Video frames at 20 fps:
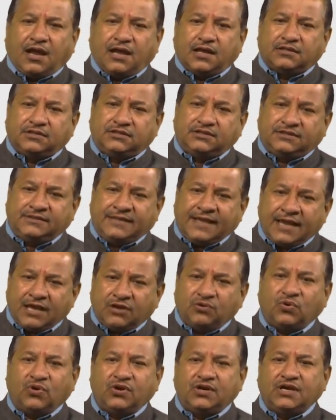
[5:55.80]
And
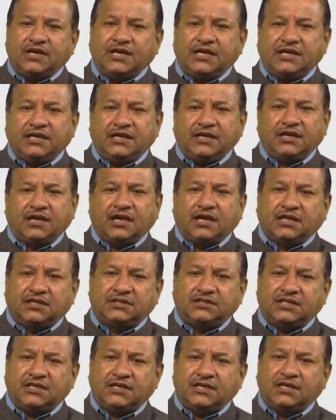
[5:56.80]
then only
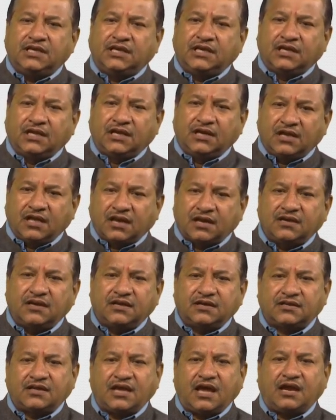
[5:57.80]
the
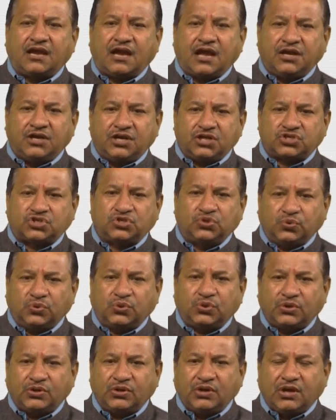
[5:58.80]
learner can understood